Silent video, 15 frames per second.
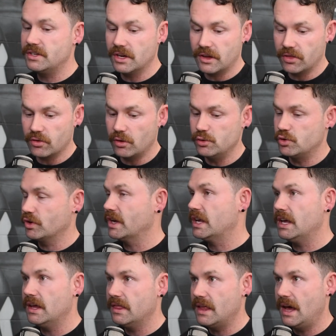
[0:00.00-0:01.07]
You can throw
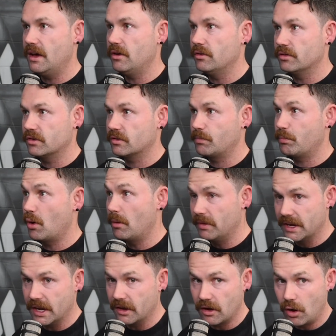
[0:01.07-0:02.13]
Drinky in there, who's
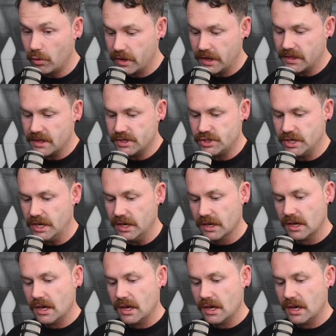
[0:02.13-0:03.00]
probably going to goal kick this year,